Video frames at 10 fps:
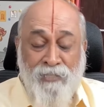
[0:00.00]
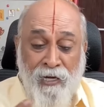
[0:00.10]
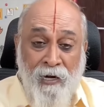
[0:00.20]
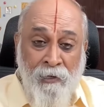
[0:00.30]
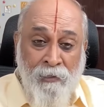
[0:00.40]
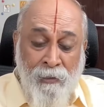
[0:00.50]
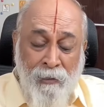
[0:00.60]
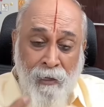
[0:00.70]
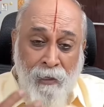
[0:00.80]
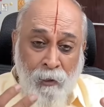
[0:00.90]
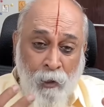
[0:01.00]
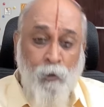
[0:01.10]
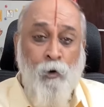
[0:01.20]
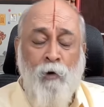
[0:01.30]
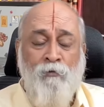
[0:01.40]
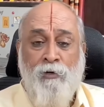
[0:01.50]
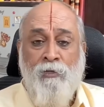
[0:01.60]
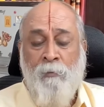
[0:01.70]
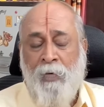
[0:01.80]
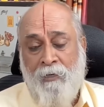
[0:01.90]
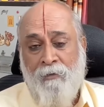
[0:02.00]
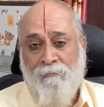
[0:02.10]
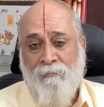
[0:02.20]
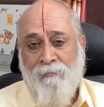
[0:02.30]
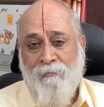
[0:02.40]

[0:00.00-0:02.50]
Is there anything like a control for the mind?